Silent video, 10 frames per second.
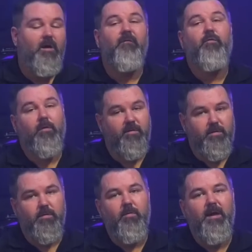Of
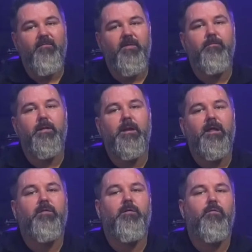course, you do have the
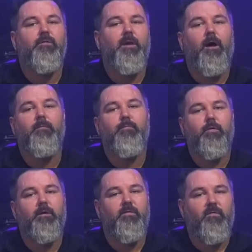ability to use the
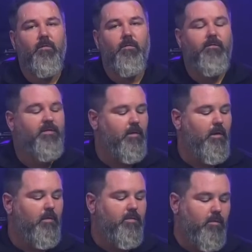onboard controls
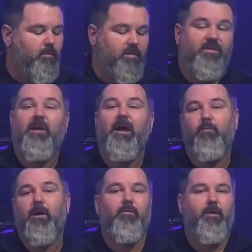to decide
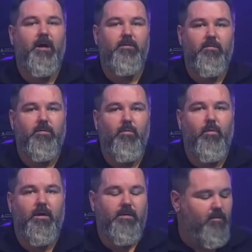whether or not you do
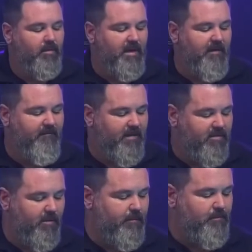want to use that
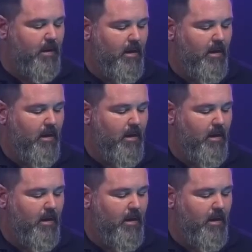feature.